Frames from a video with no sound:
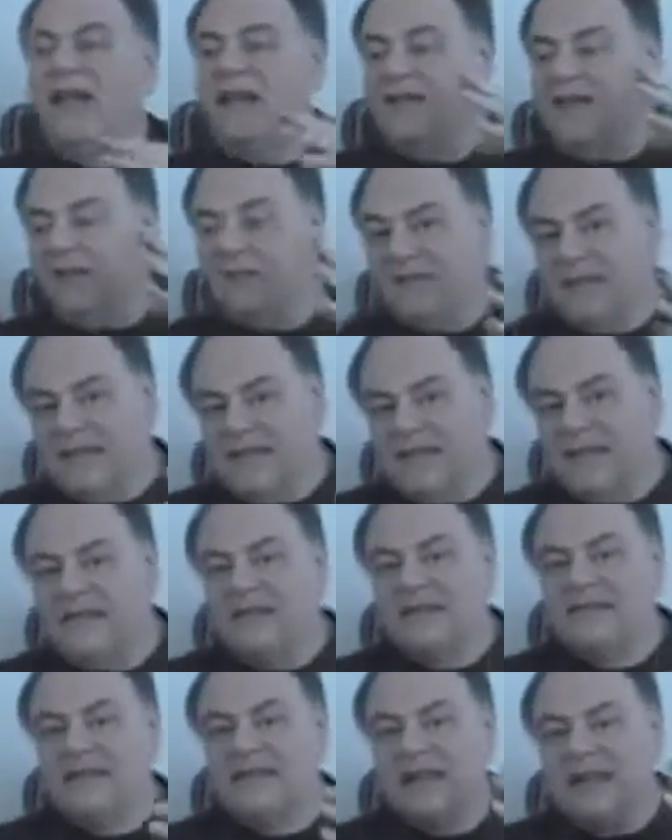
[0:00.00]
They begin
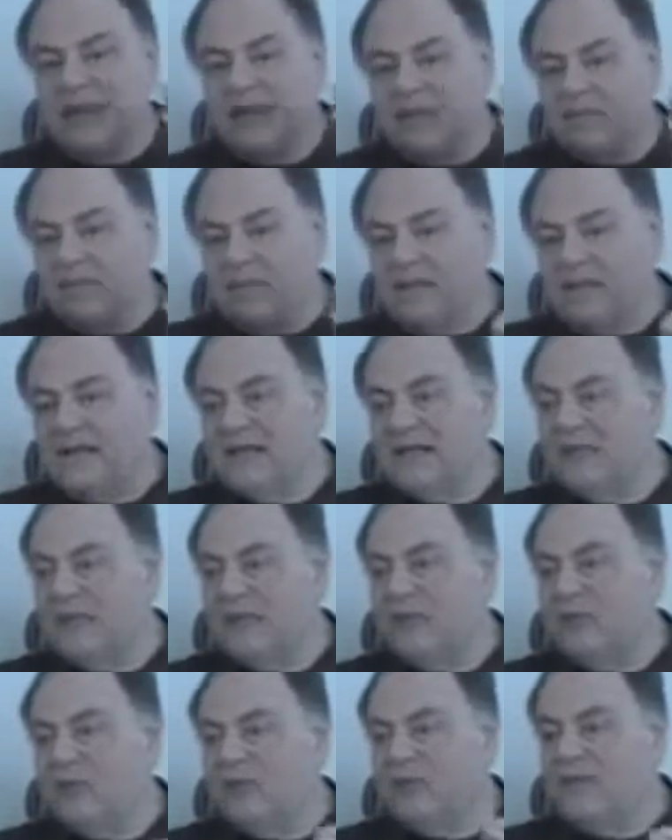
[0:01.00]
to say
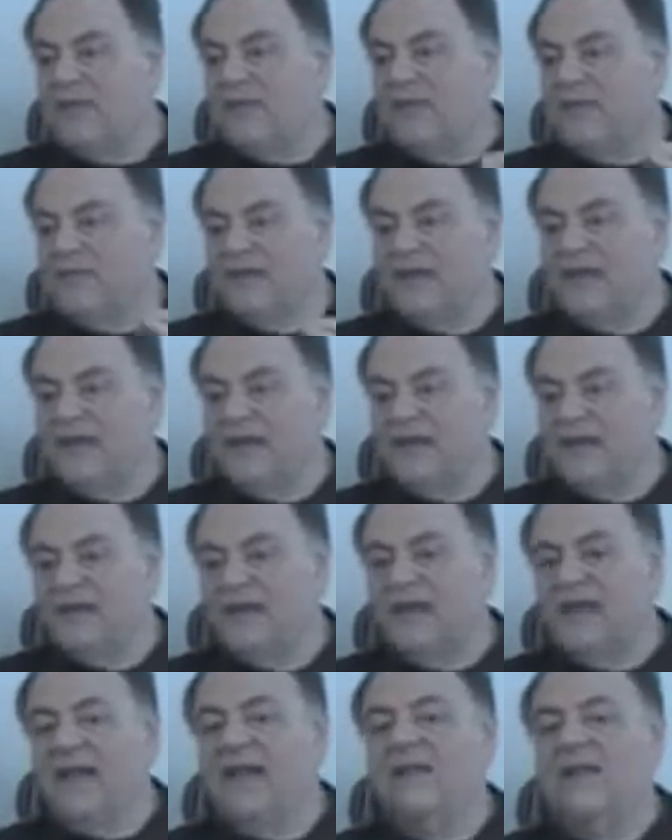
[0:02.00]
immediately one
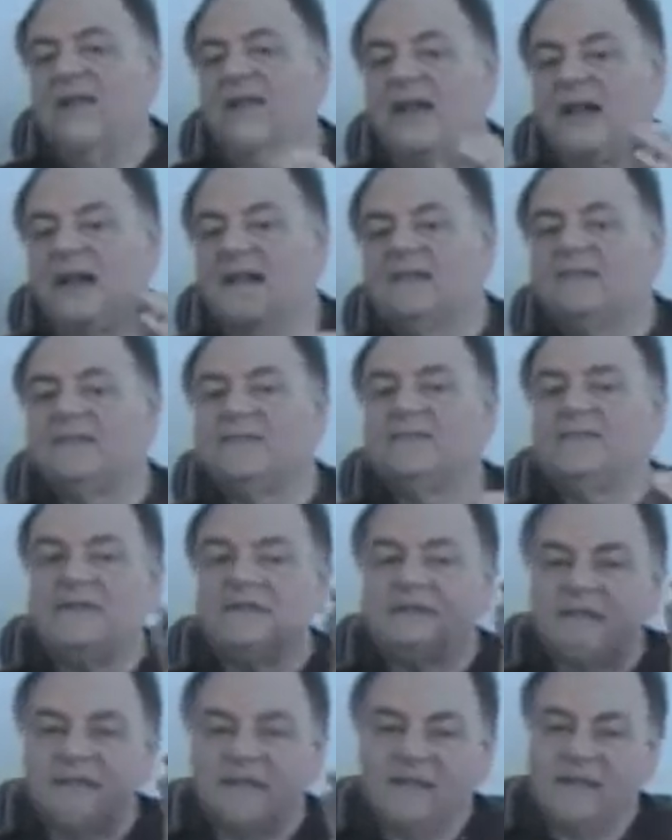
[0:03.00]
thing: there has to
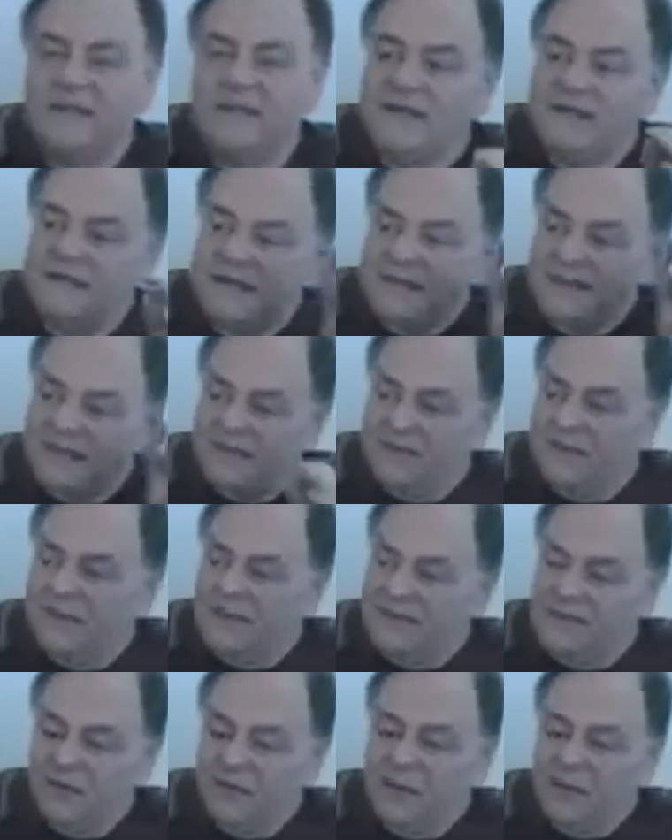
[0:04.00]
be something
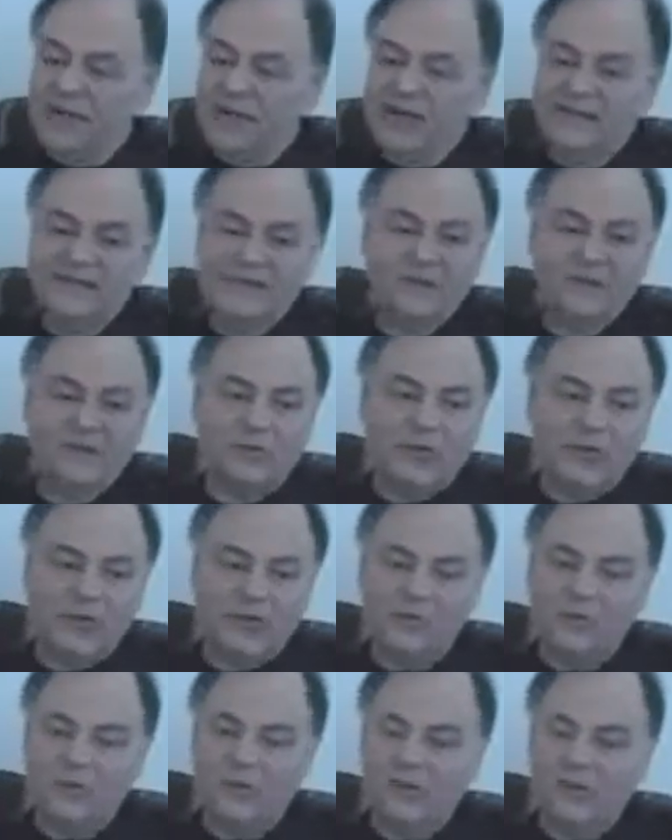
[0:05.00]
different than what I see
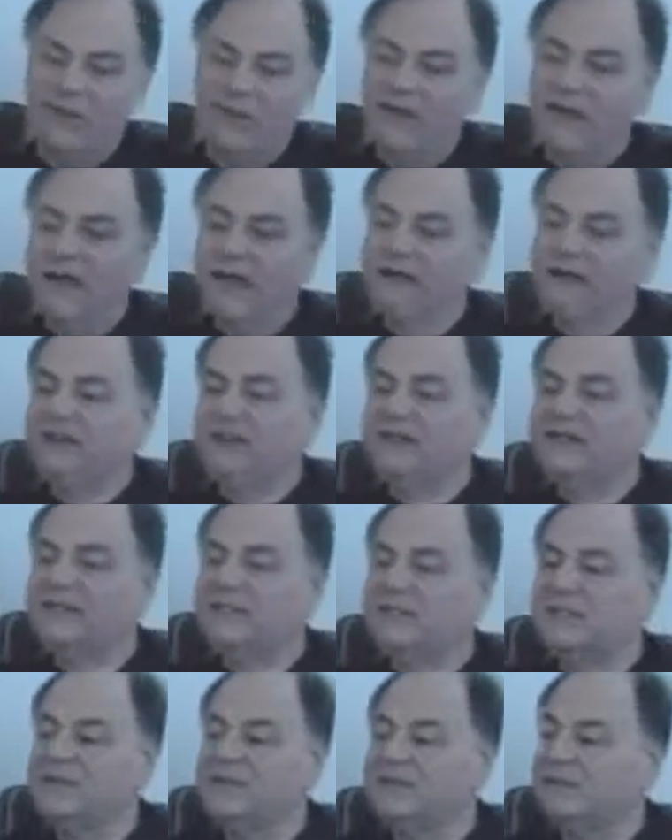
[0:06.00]
around me. There
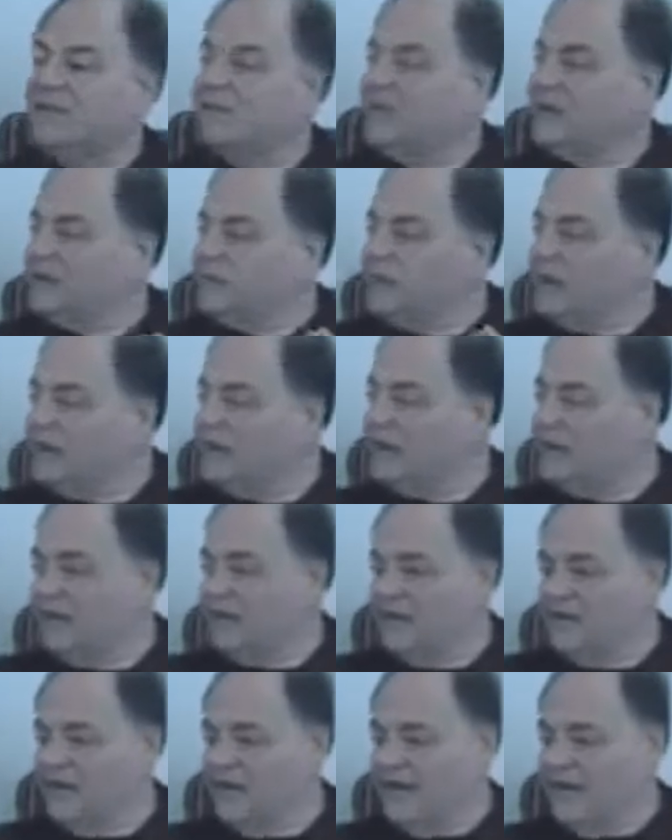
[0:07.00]
has to be something
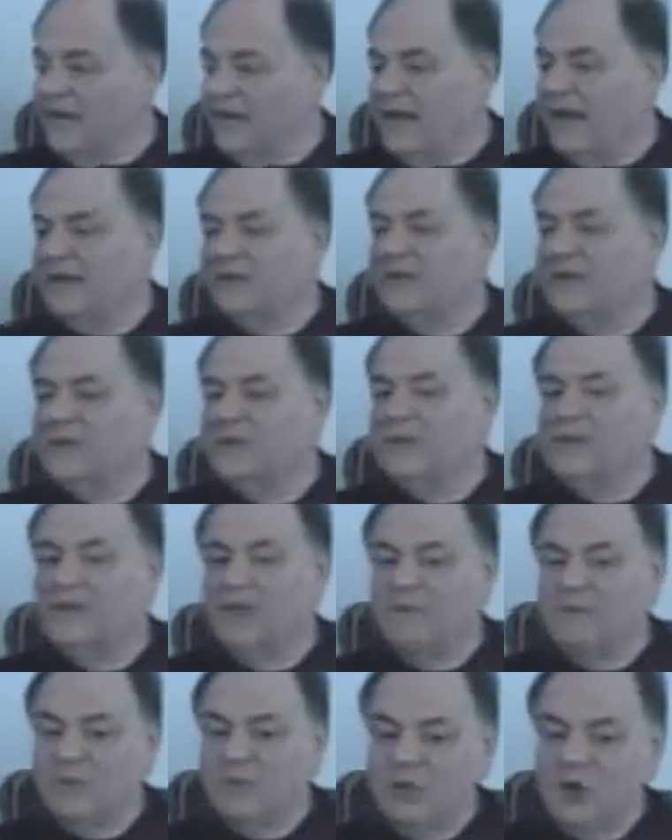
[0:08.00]
better. And as you
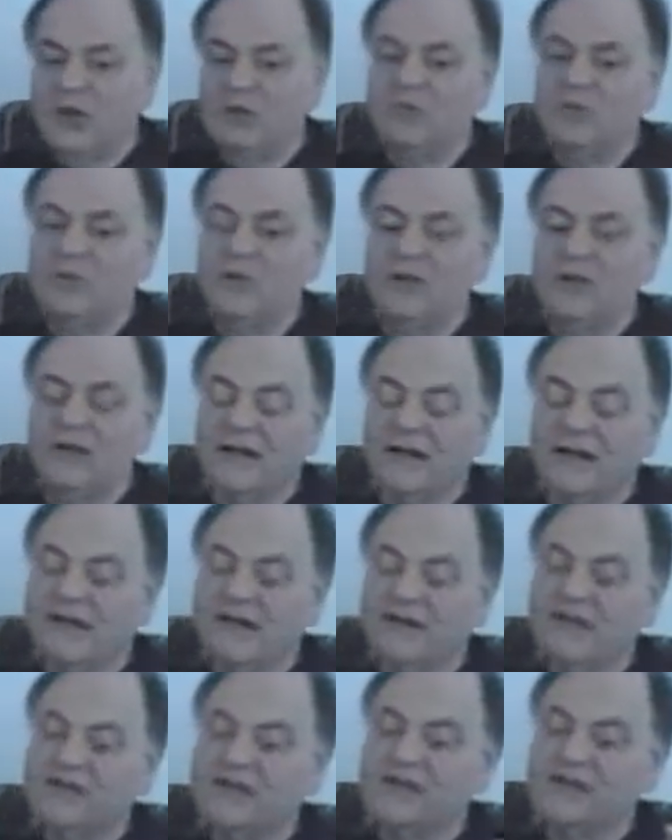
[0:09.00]
become more and more
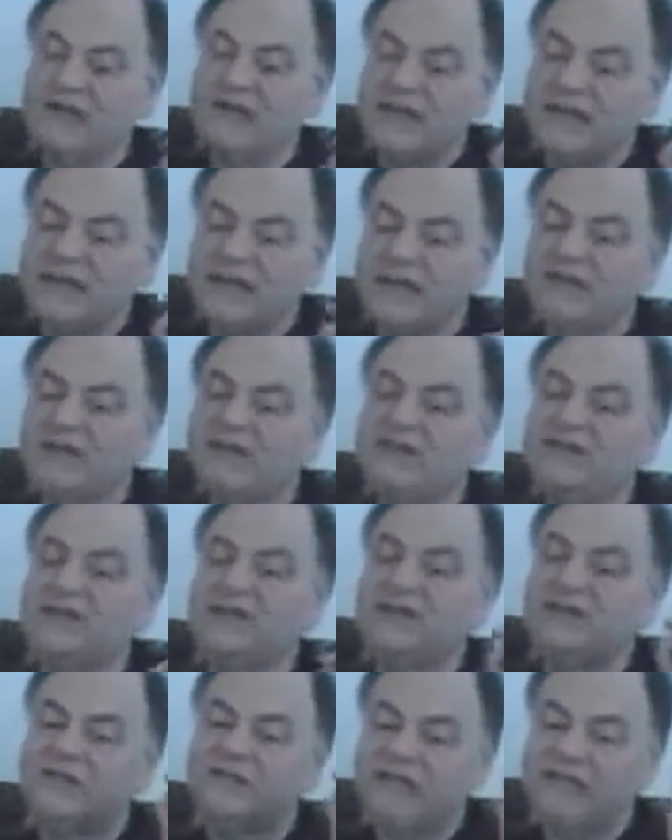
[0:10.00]
conscious, you begin
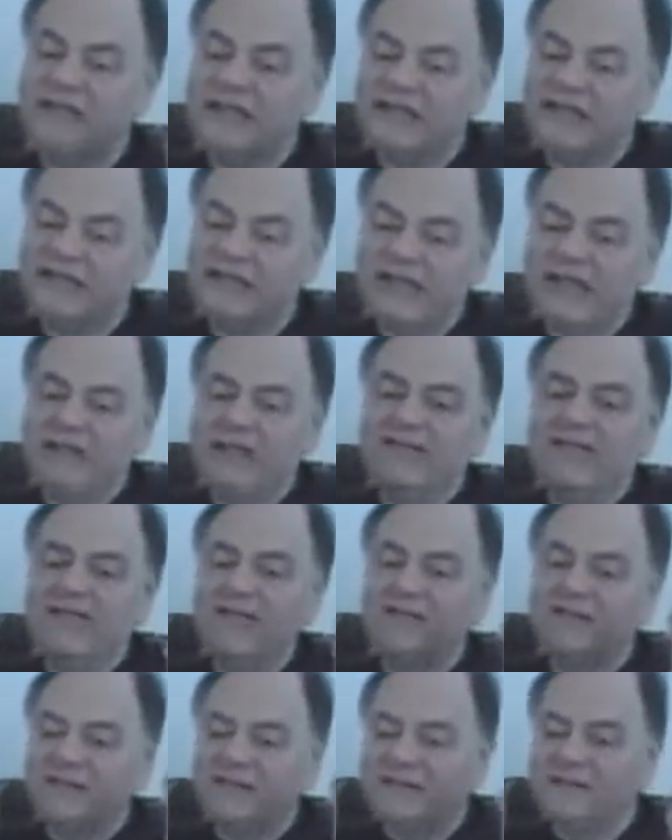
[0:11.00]
to see
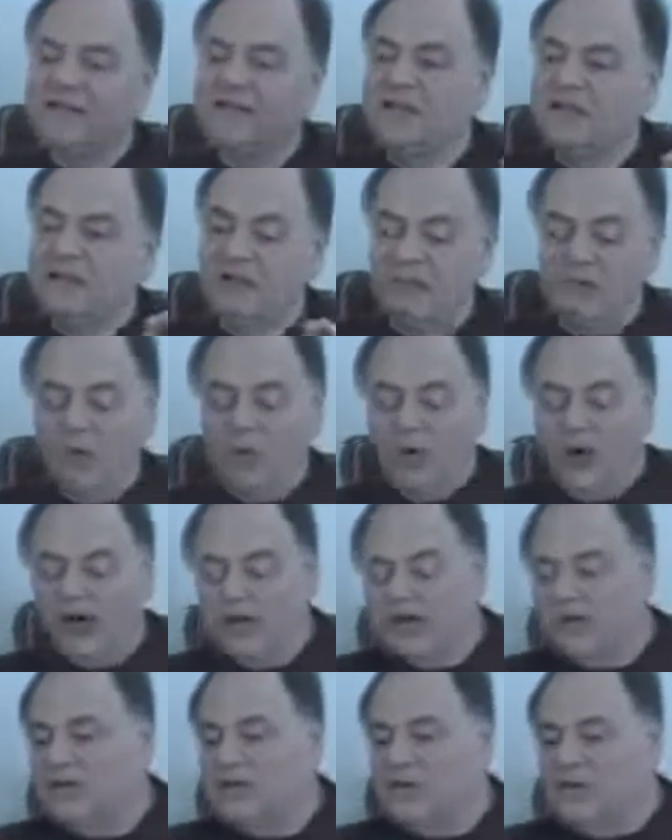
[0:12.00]
that indeed,
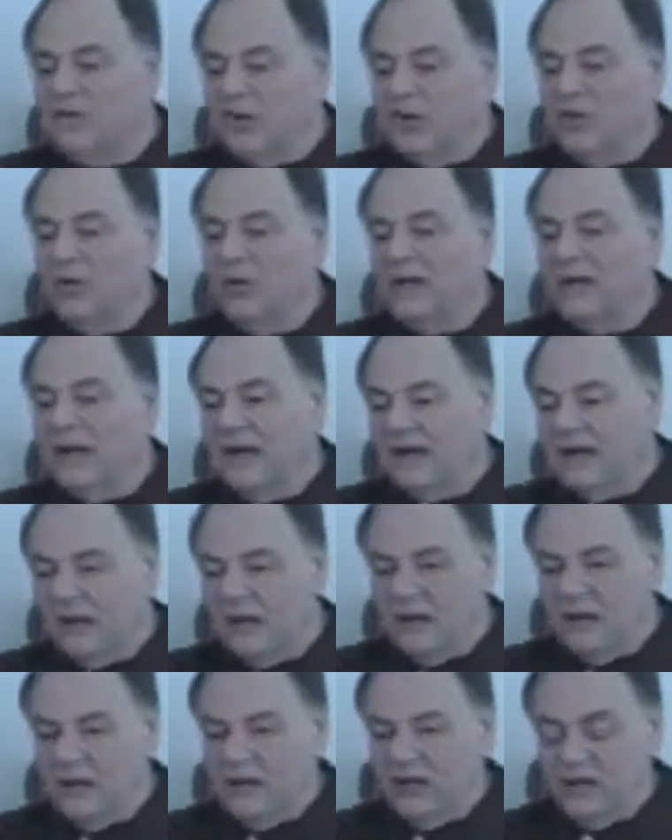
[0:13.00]
one, we're not
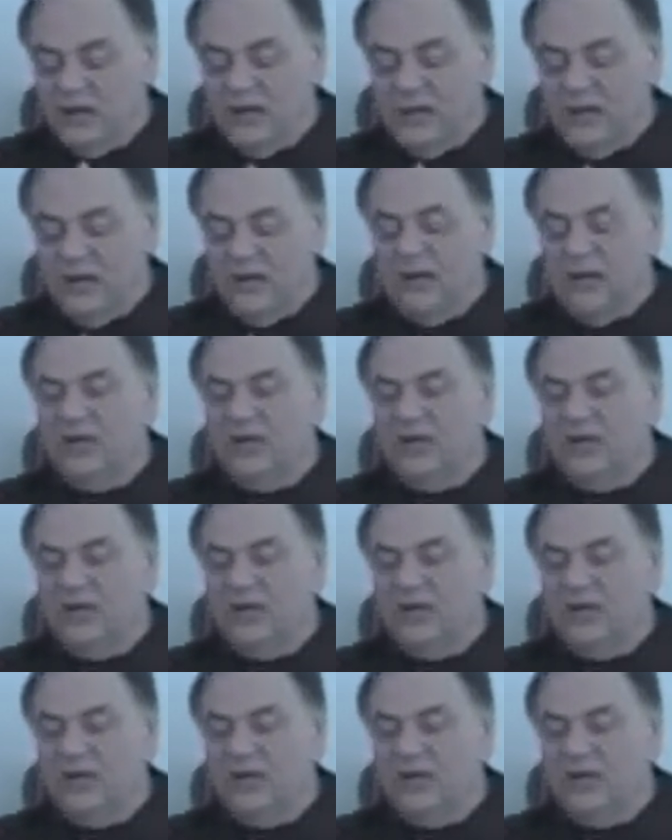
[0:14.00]
alone.